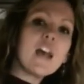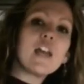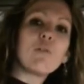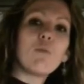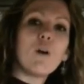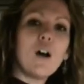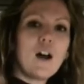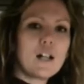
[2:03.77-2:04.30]
it
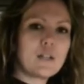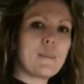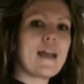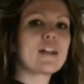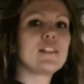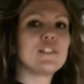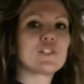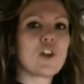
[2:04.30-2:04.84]
will
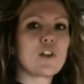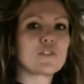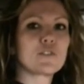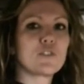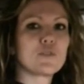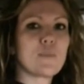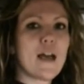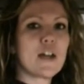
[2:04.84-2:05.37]
automatically charge
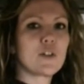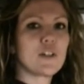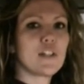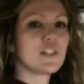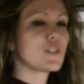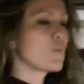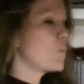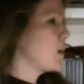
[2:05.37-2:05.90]
those
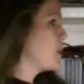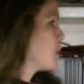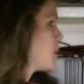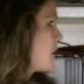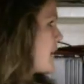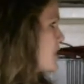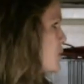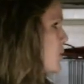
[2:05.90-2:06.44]
batteries whether
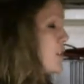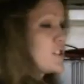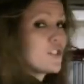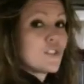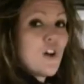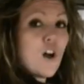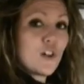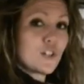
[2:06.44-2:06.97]
that switch
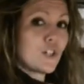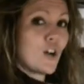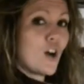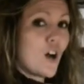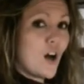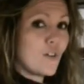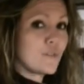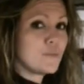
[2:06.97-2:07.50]
is on or
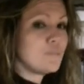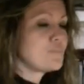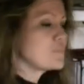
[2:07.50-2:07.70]
off.